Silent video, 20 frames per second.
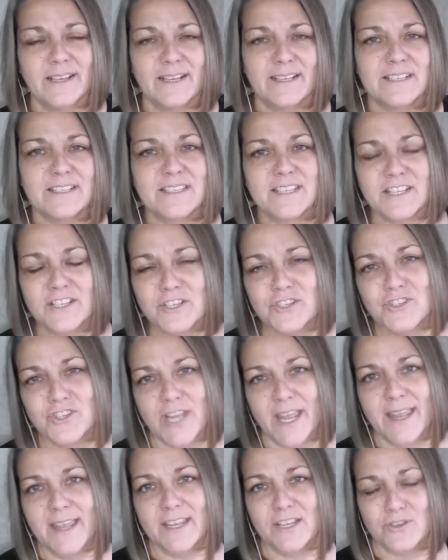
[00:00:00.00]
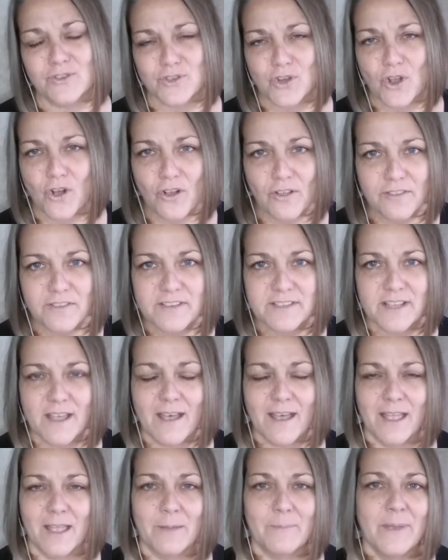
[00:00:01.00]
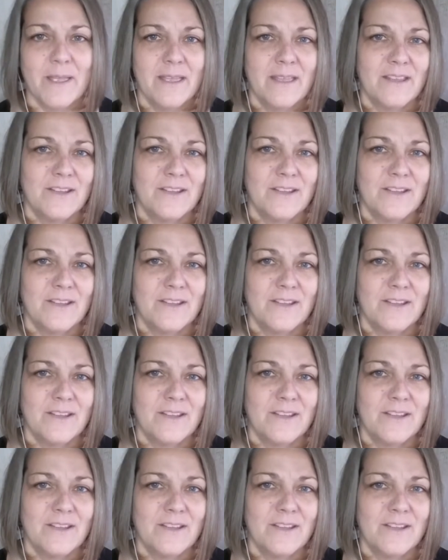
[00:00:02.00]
and it's going to change all the time.